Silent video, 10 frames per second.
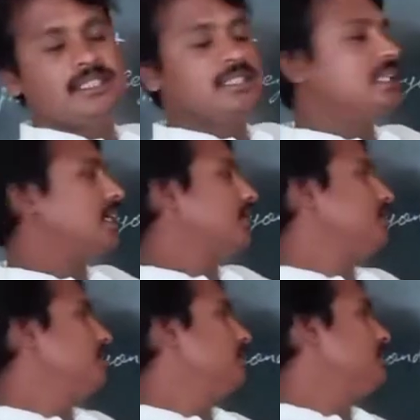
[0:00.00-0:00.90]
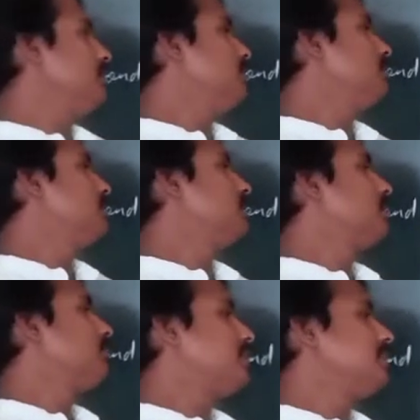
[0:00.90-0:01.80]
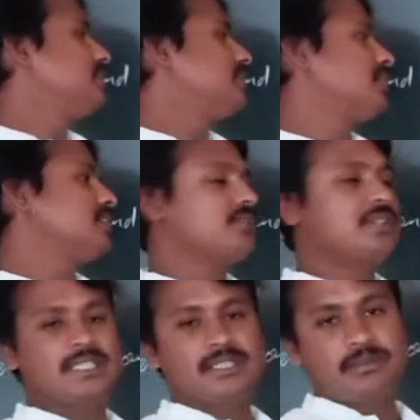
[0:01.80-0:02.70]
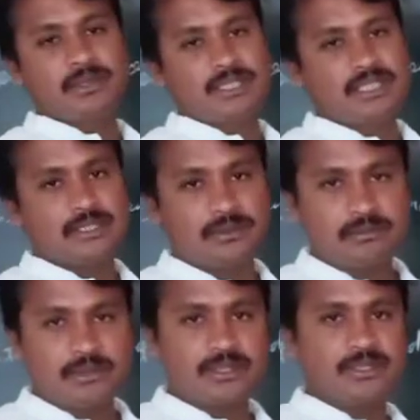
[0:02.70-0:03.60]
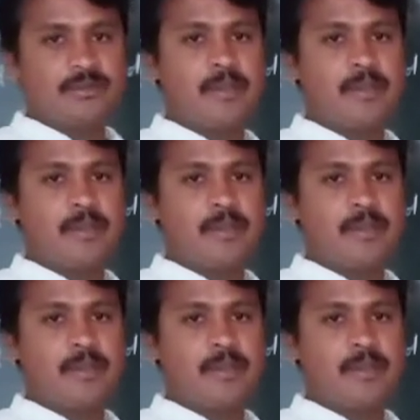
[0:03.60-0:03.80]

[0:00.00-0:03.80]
they have used punch cards for input and output.